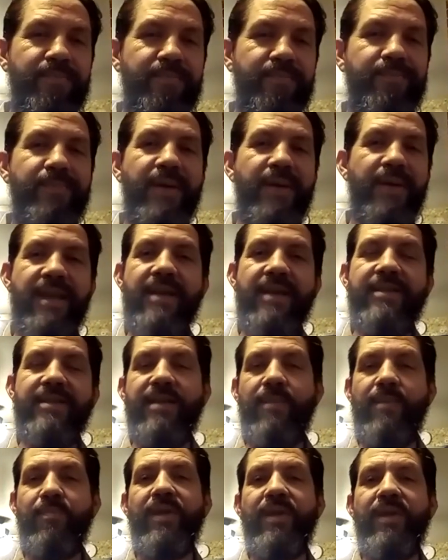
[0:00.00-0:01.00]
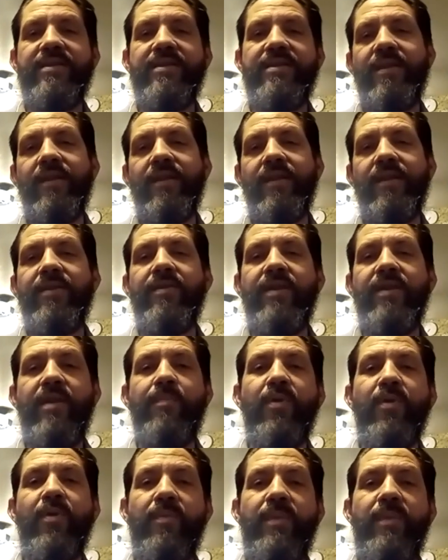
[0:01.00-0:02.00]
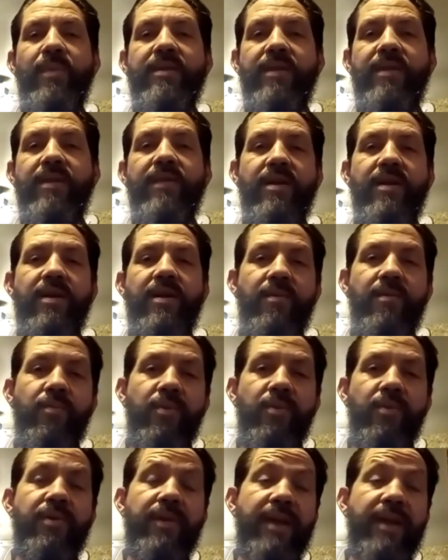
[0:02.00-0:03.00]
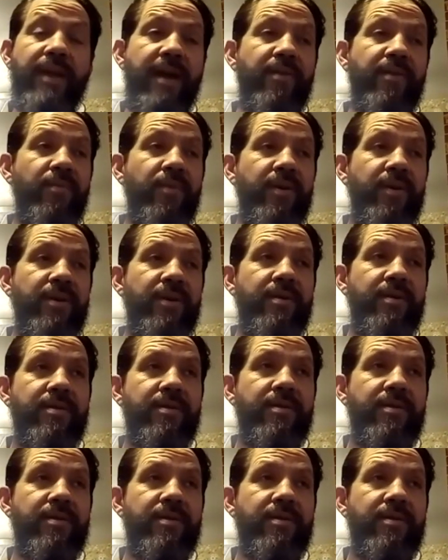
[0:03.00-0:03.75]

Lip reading: But yeah, some places are like, you need a permit to even cut wood or gather wood.